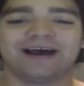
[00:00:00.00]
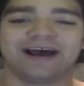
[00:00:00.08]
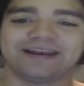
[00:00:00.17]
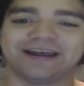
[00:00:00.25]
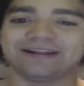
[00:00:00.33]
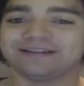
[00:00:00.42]

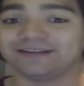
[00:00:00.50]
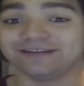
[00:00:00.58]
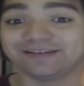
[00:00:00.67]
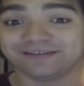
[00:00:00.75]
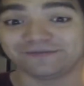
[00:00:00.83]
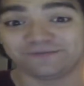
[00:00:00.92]
And then the
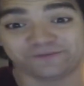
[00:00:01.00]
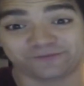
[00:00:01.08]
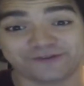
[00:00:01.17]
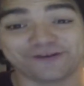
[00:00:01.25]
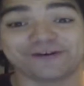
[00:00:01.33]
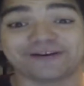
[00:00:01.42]

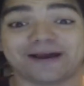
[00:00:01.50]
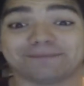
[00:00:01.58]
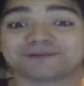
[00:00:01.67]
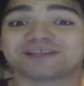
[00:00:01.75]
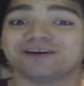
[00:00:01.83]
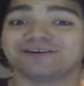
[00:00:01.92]
third
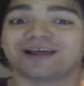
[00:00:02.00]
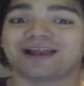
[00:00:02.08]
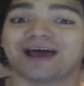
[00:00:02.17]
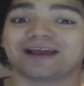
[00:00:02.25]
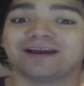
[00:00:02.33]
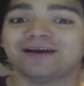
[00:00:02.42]
episode, you're
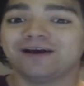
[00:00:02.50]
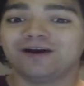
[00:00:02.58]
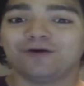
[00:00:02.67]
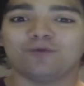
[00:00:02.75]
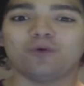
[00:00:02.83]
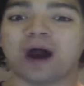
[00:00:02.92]
like,
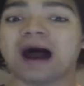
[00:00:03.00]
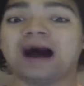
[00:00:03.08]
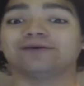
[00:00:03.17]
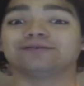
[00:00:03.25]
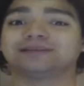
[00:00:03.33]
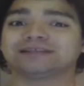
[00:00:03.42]

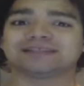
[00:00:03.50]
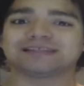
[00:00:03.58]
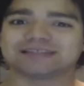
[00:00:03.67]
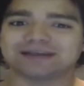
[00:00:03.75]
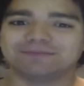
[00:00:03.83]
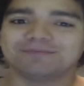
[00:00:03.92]
wow, this
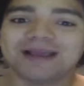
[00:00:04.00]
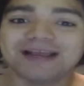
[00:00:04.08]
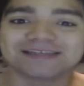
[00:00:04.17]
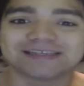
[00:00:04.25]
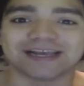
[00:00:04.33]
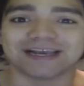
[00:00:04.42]
is
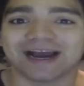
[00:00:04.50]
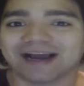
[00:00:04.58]
amazing.